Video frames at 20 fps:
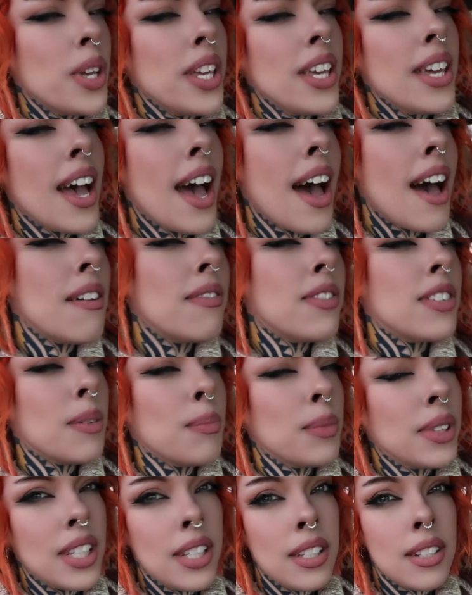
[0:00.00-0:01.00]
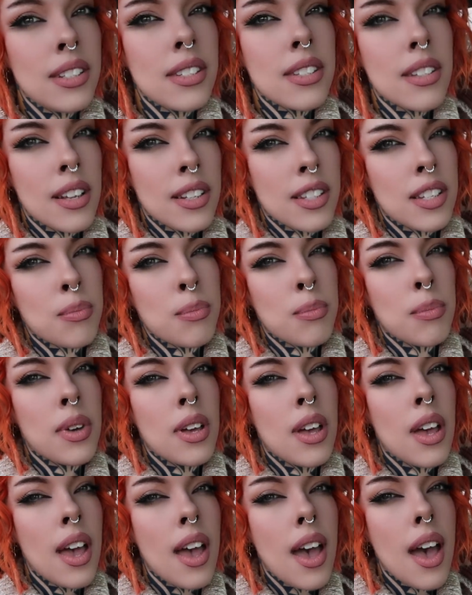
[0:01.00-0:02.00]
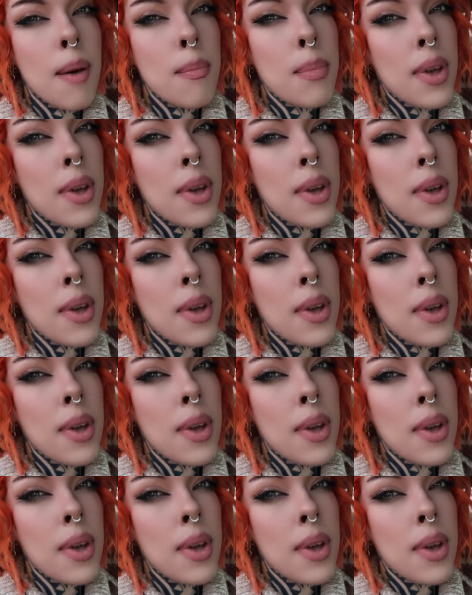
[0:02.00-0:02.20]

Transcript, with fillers: We have some leads on some